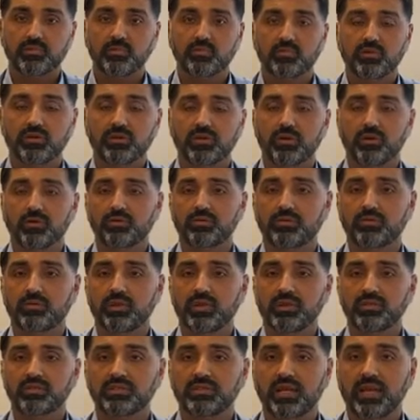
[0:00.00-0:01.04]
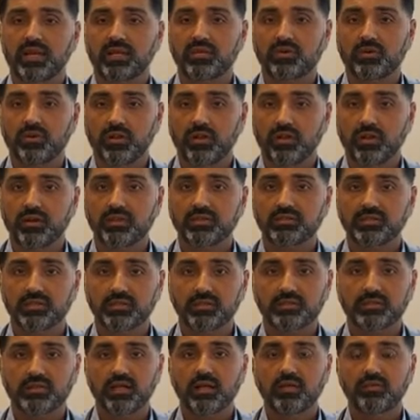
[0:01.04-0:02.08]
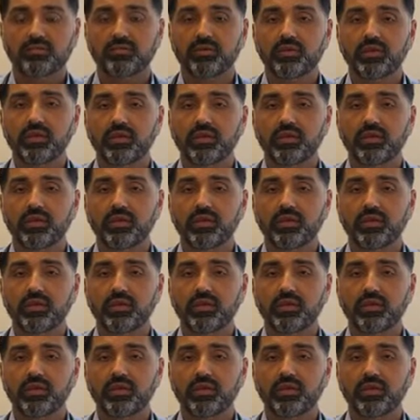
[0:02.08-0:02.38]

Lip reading: We'll go inside your lungs itself